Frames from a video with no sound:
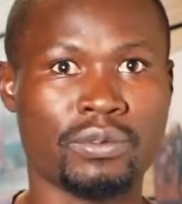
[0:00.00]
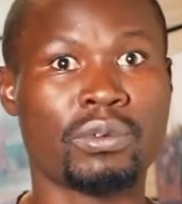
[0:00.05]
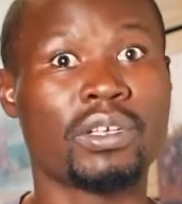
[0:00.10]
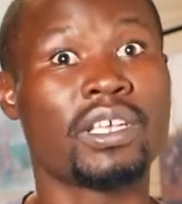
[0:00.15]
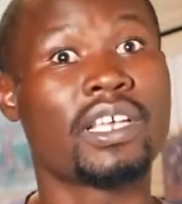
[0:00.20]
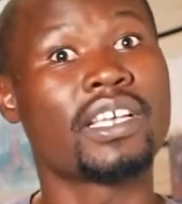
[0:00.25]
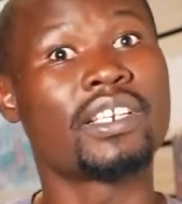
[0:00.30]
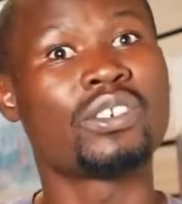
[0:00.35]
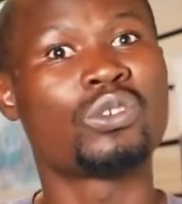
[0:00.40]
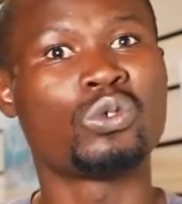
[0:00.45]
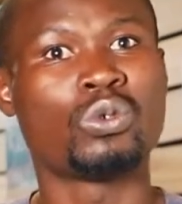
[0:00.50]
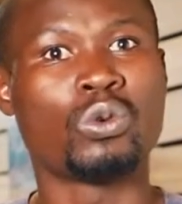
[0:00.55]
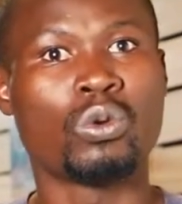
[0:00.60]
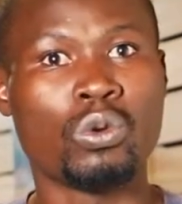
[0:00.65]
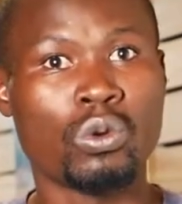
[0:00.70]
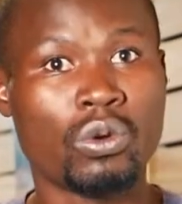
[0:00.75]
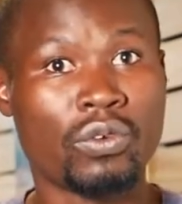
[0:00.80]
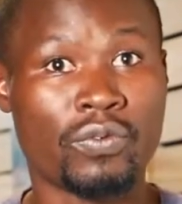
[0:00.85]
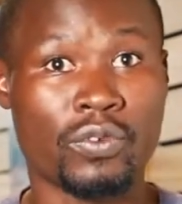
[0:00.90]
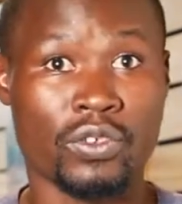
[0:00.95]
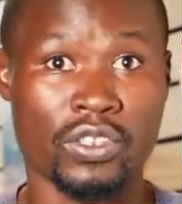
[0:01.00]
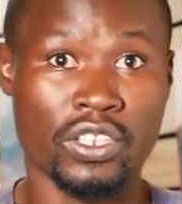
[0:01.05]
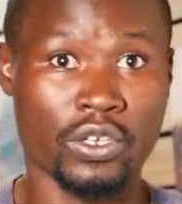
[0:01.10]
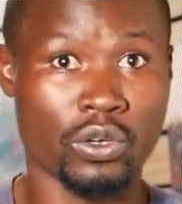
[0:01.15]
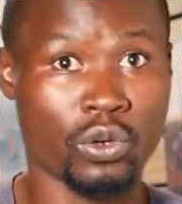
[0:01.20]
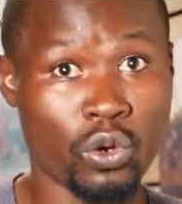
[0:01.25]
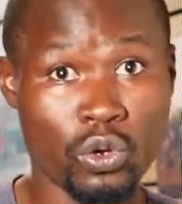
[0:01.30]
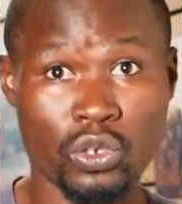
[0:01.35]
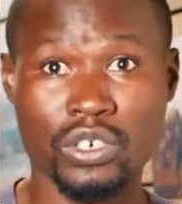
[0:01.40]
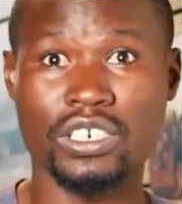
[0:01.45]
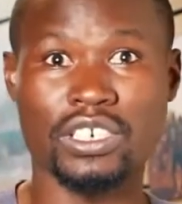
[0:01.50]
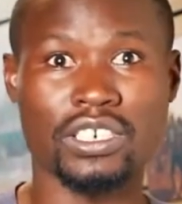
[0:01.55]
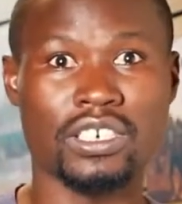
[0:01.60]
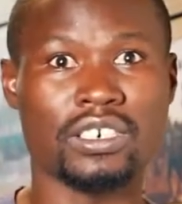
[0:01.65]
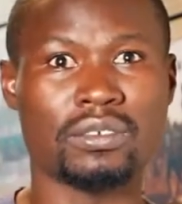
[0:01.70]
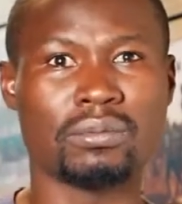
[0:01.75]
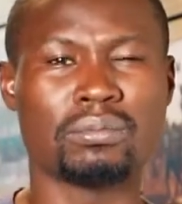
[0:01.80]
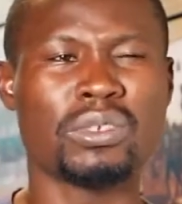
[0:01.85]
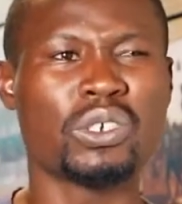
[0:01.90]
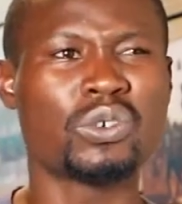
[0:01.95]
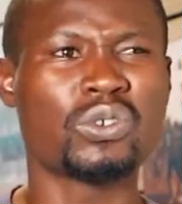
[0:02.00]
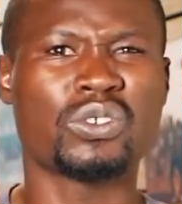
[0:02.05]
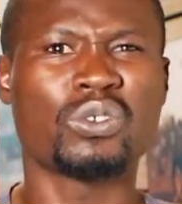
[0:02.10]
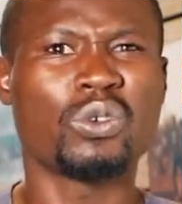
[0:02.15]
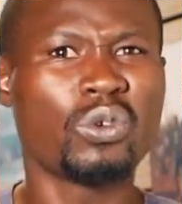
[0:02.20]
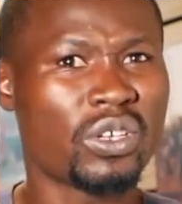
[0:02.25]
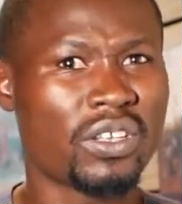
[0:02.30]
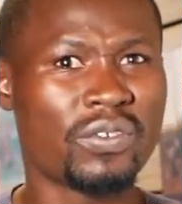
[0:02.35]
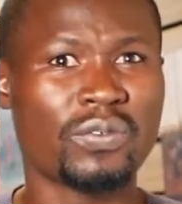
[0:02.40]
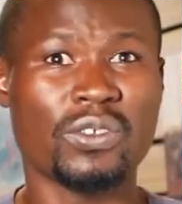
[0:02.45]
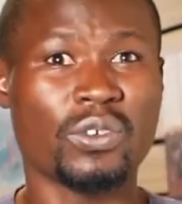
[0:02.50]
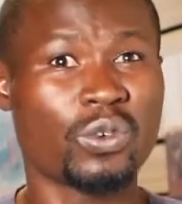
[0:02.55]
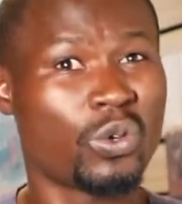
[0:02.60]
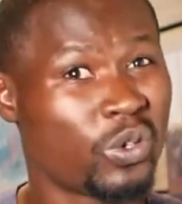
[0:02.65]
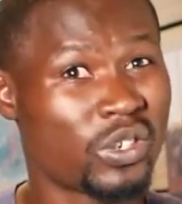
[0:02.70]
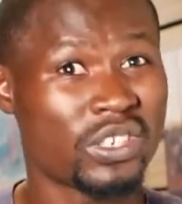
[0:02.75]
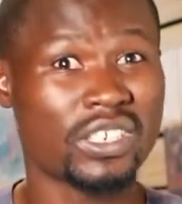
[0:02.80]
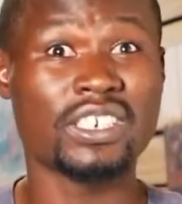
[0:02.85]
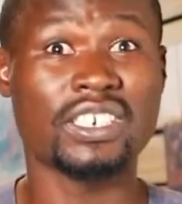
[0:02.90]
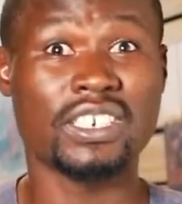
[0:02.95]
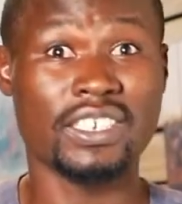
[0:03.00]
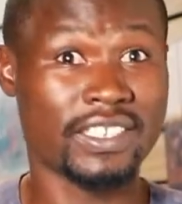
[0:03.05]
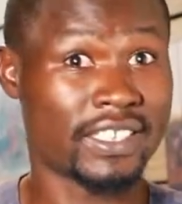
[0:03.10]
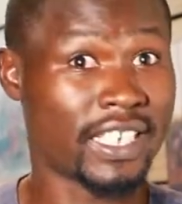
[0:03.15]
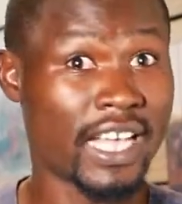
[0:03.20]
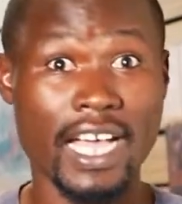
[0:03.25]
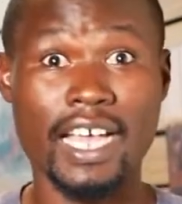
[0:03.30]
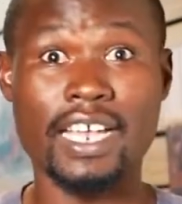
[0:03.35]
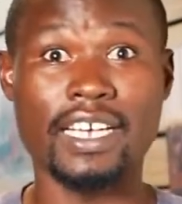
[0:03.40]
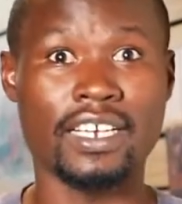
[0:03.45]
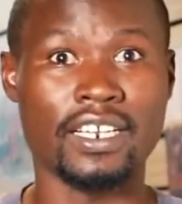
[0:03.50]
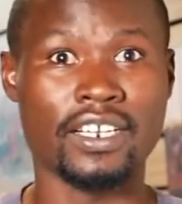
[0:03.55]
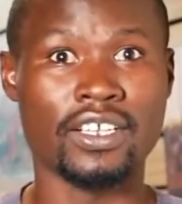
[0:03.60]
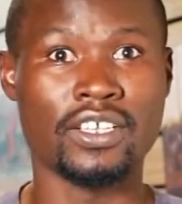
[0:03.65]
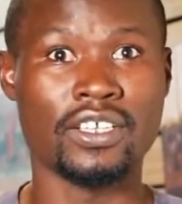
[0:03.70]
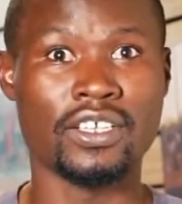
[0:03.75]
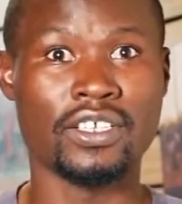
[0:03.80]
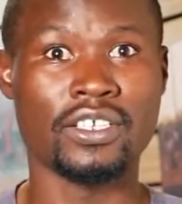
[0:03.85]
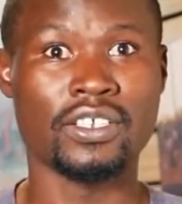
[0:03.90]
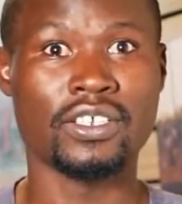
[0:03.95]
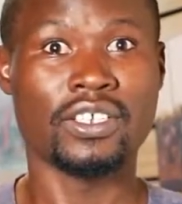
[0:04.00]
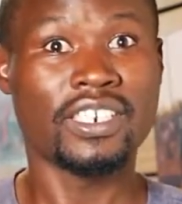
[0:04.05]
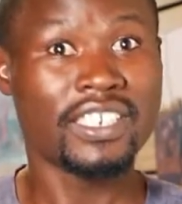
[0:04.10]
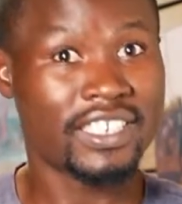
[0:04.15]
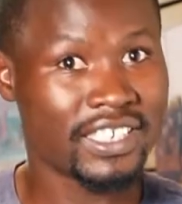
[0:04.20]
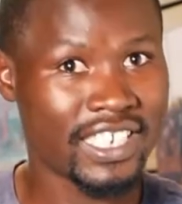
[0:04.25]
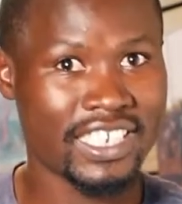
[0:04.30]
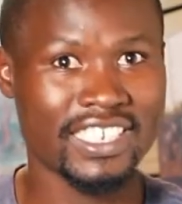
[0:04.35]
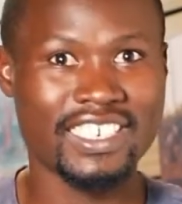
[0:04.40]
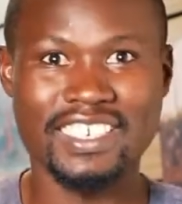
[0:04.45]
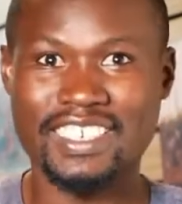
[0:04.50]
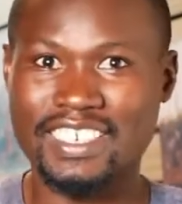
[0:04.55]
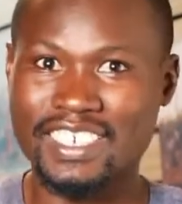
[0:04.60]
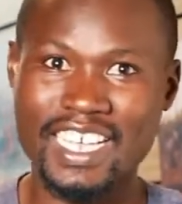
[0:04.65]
We had to look for the content, because looking for content is hard. Research is